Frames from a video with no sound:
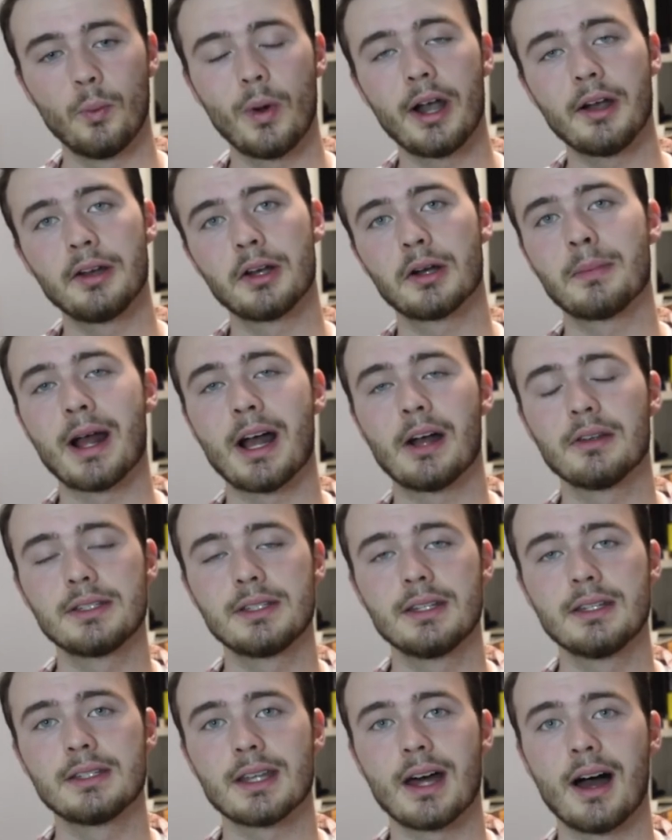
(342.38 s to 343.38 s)
where your
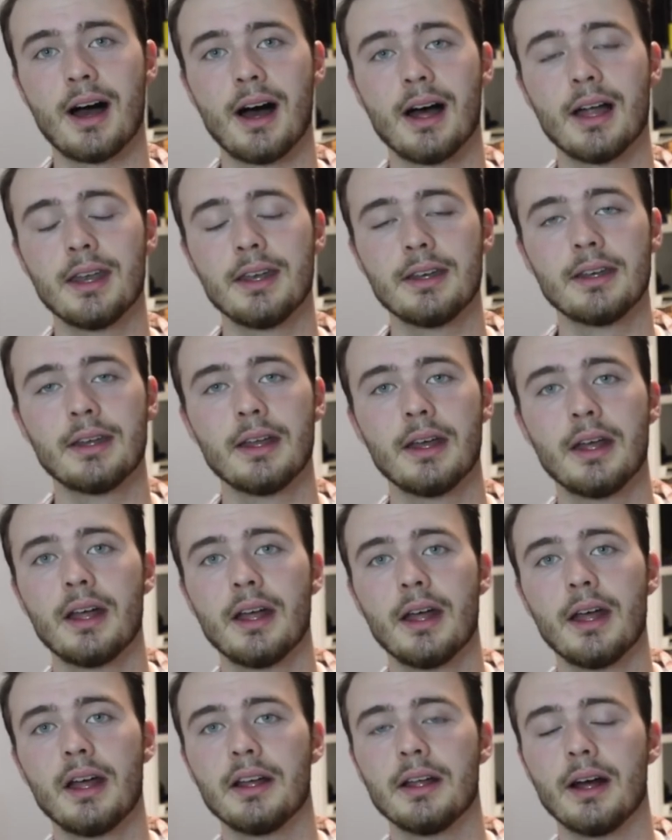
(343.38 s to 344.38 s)
mouse is on
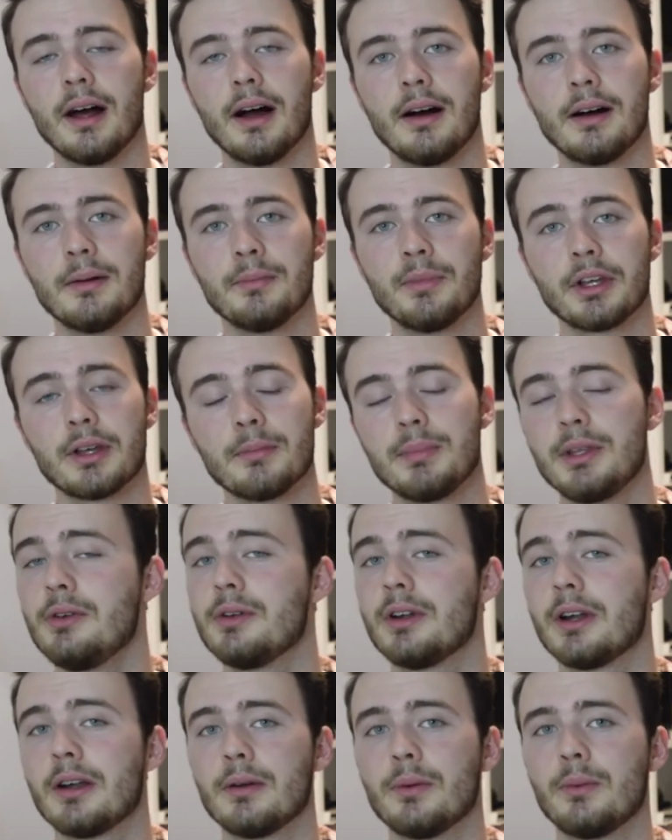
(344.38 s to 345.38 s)
um, the
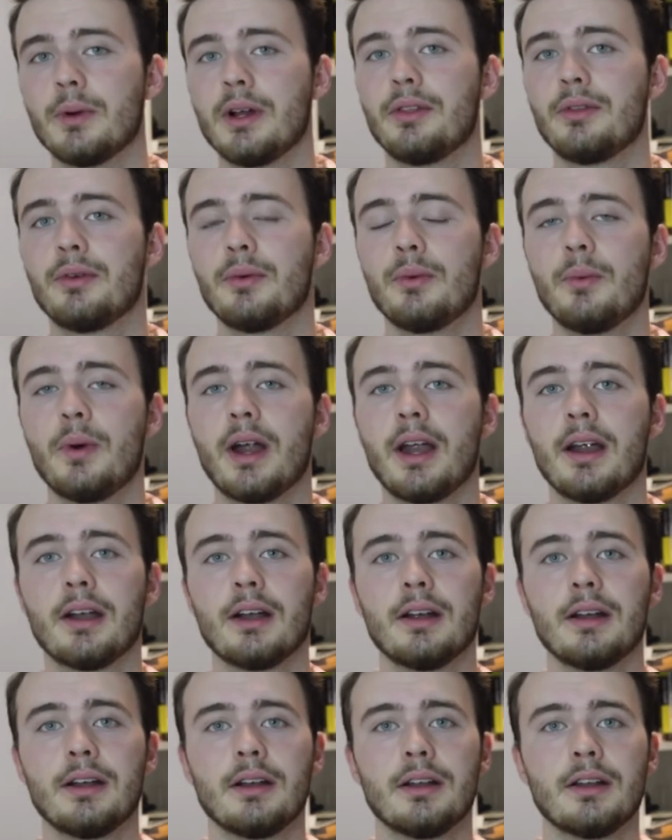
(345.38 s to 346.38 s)
computer with
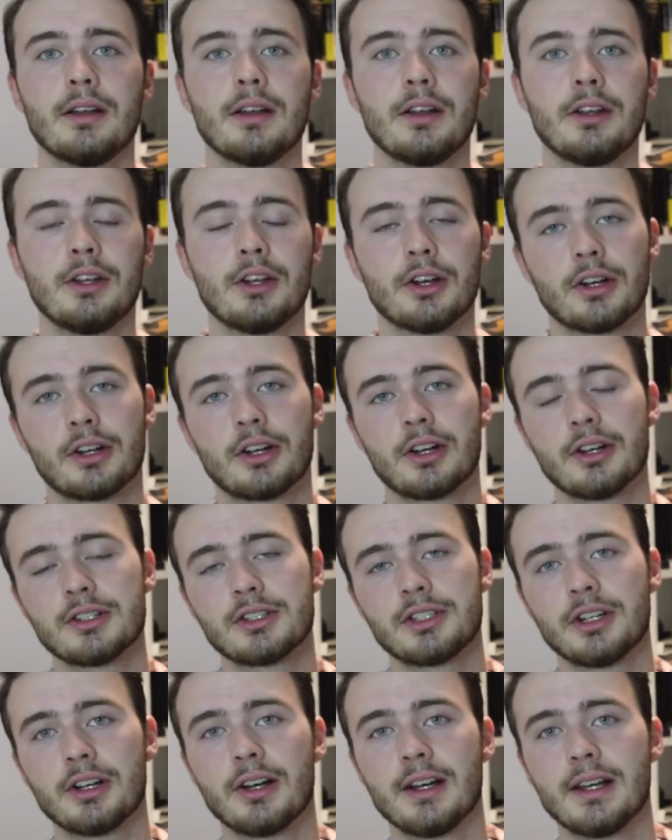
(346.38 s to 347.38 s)
where your
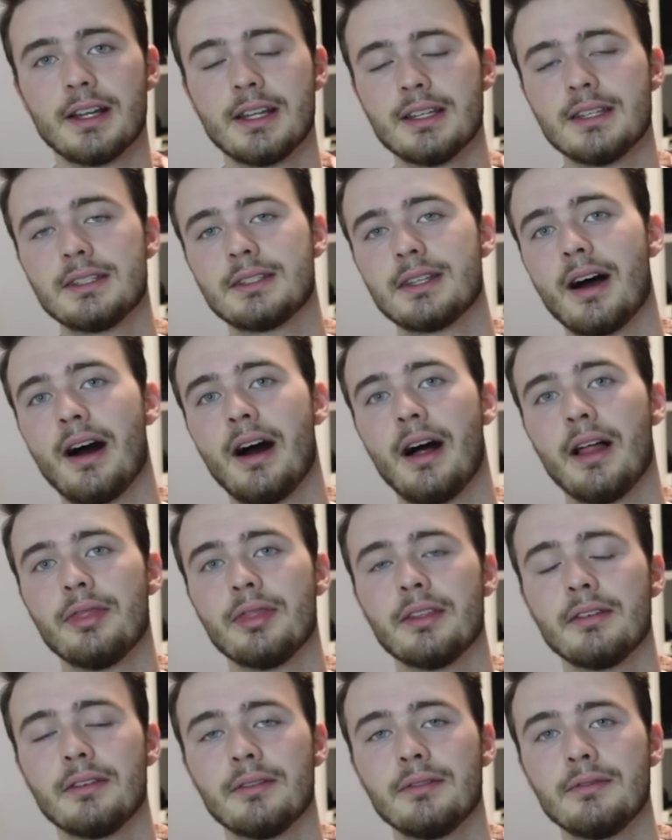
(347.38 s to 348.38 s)
cursor is
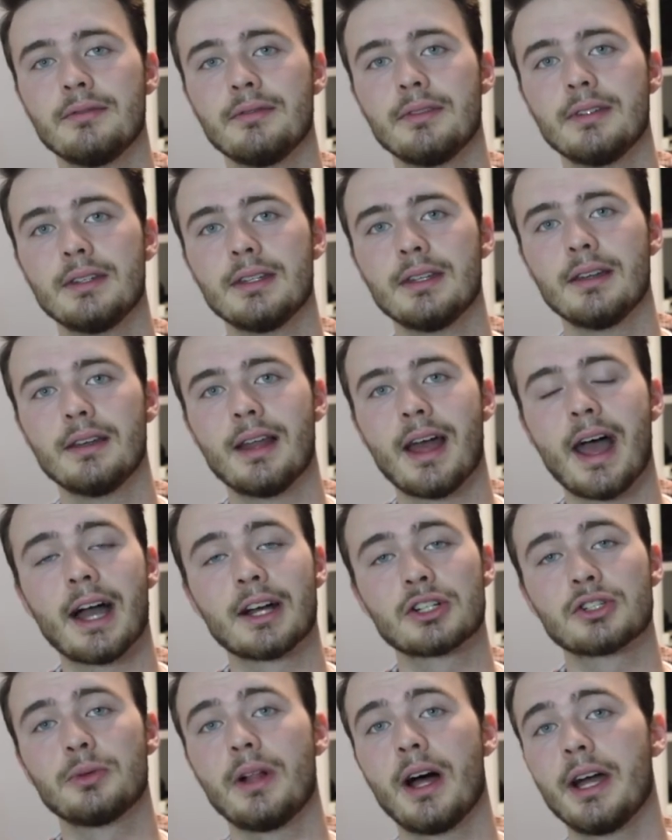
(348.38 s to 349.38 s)
on the
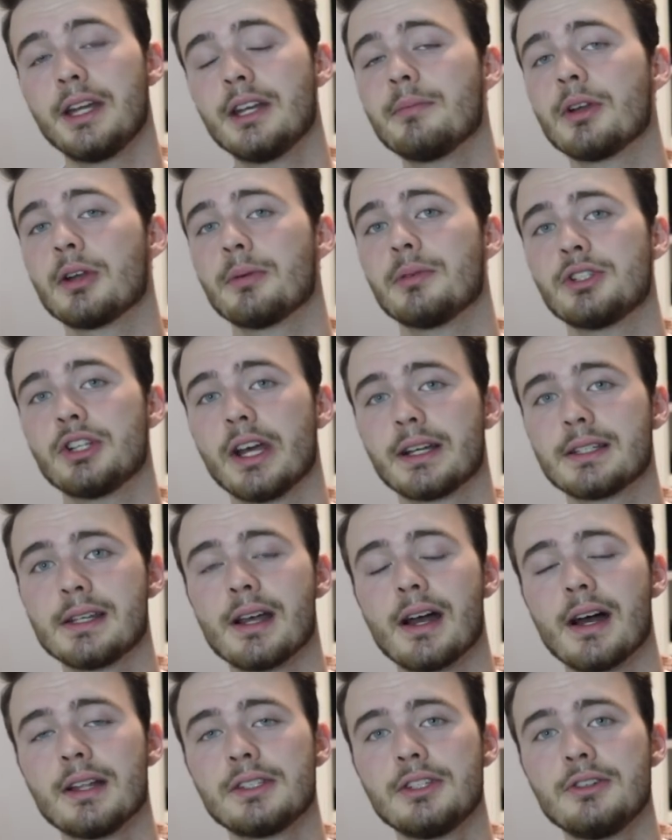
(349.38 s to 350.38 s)
actual item you're
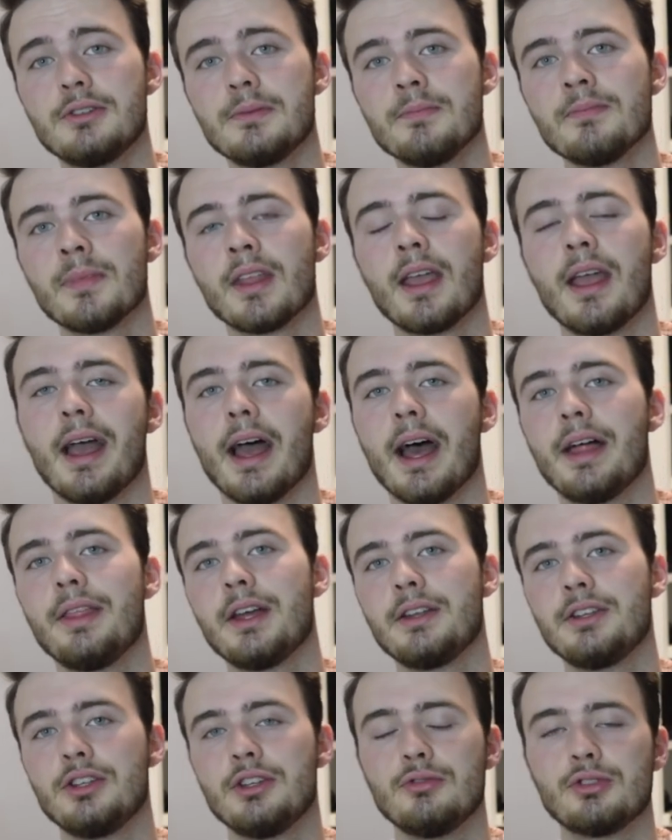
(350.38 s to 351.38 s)
projecting onto,
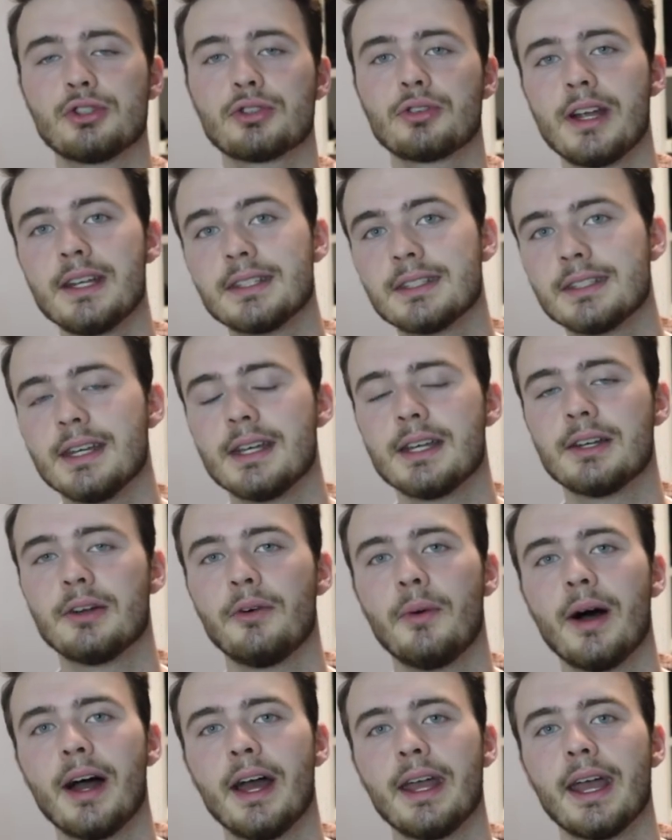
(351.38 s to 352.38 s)
and then you trace it
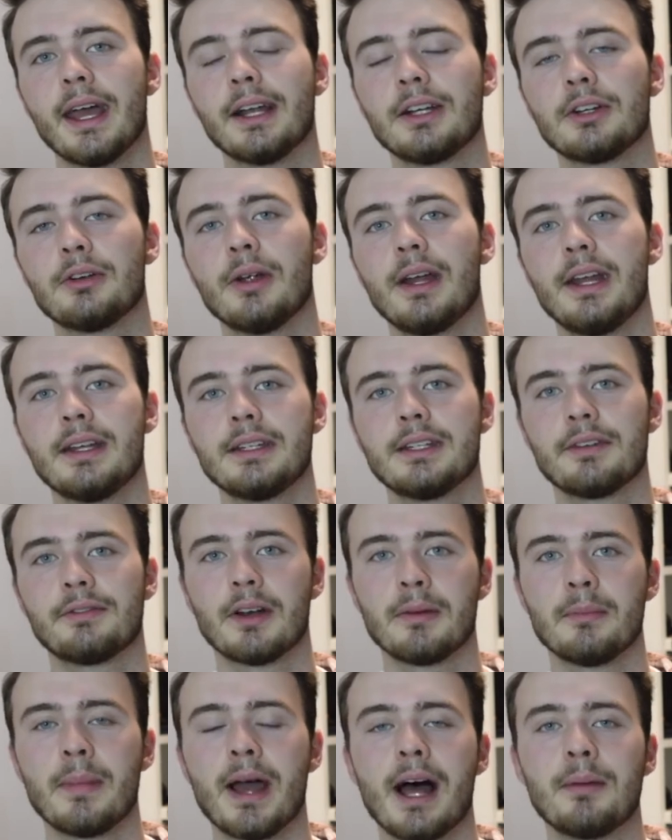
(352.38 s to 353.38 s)
in a way and create a
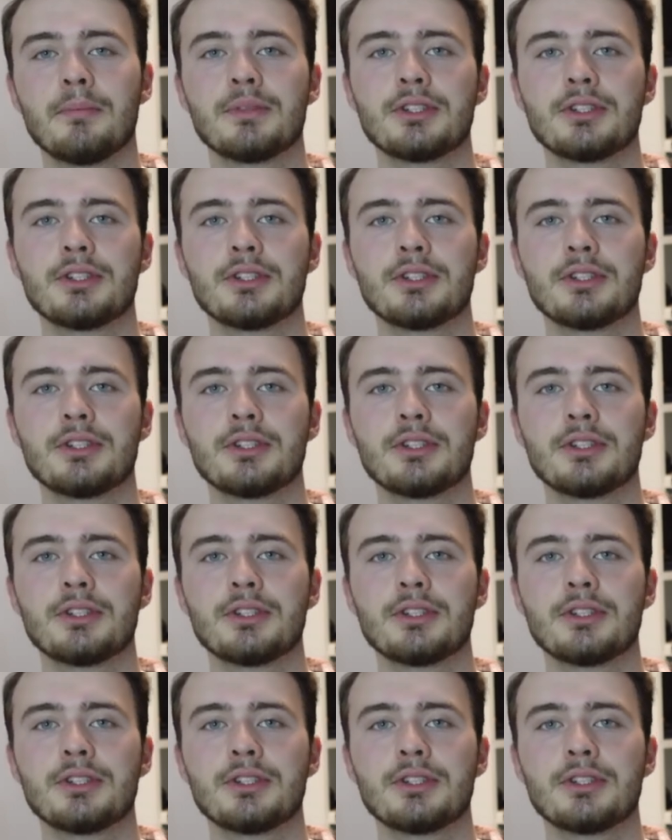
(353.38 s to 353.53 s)
different